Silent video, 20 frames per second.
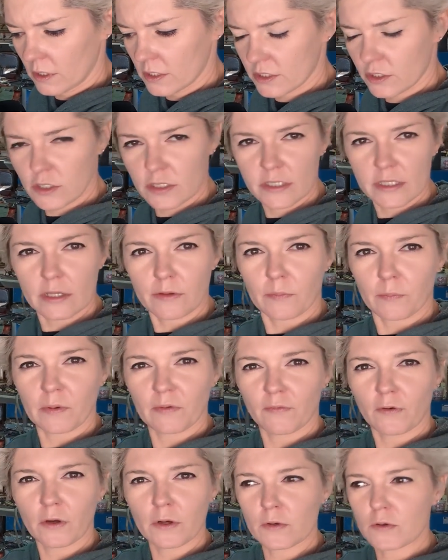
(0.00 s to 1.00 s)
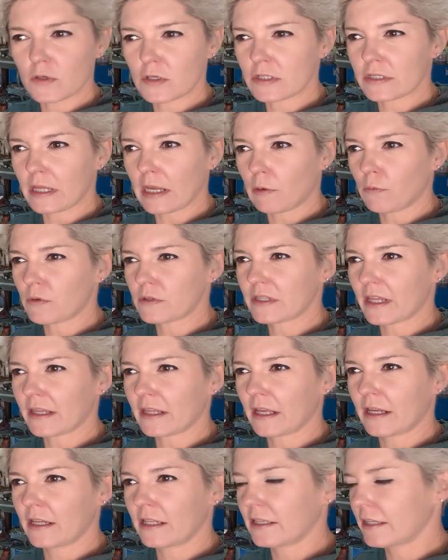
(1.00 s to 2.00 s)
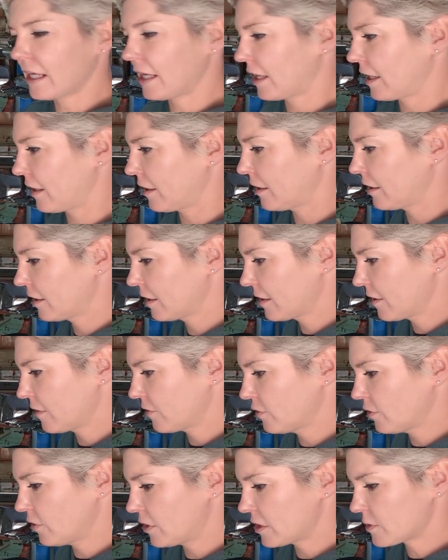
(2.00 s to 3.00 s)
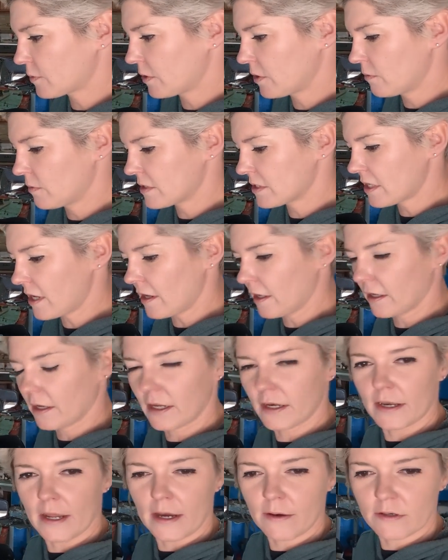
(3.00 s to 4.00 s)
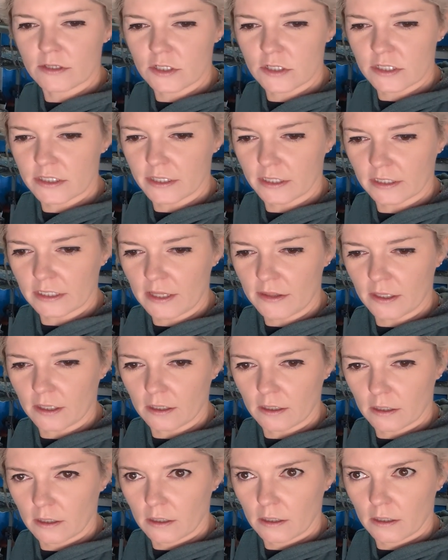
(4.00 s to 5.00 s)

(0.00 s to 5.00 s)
It's just that before you just like was that clicking noise when you were starting, and now it's just like nothing.